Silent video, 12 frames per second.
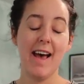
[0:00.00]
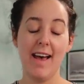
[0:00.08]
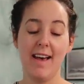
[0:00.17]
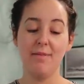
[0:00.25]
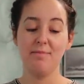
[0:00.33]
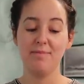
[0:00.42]

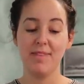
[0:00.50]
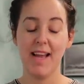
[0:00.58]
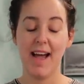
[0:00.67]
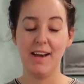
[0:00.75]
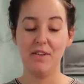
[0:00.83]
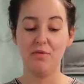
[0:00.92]

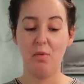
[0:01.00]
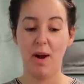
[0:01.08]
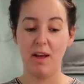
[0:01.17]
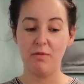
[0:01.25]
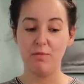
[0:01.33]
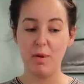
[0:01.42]
kind of
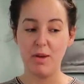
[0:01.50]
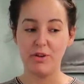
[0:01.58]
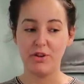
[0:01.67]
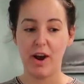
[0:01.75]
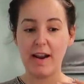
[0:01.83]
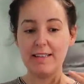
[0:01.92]
what I've
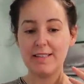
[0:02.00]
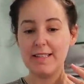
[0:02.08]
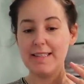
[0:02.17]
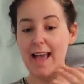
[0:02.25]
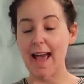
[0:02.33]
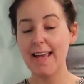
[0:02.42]
been trying
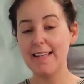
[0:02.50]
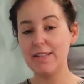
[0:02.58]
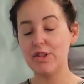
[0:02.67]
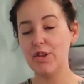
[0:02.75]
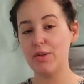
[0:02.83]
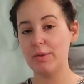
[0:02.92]
to get
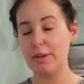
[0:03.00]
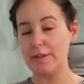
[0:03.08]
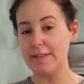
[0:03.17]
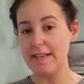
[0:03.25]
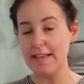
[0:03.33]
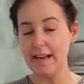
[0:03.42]
into the
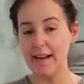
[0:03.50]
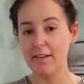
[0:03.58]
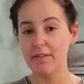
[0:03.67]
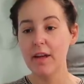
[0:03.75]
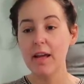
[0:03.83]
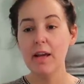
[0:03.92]
routine
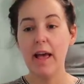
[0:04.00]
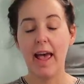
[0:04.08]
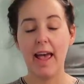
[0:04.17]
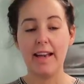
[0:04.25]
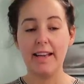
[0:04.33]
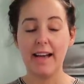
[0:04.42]
of,
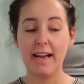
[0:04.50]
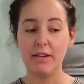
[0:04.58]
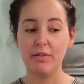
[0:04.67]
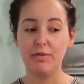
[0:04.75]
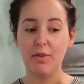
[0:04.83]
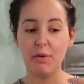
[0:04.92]
and it
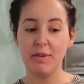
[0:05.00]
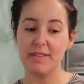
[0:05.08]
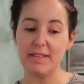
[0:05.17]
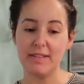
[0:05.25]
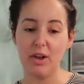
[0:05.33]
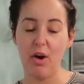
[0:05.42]
kind of
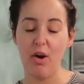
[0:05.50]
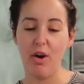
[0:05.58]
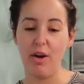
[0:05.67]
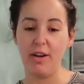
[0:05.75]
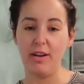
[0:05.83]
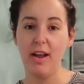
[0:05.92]
focuses
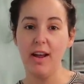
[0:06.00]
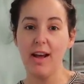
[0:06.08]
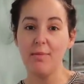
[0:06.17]
on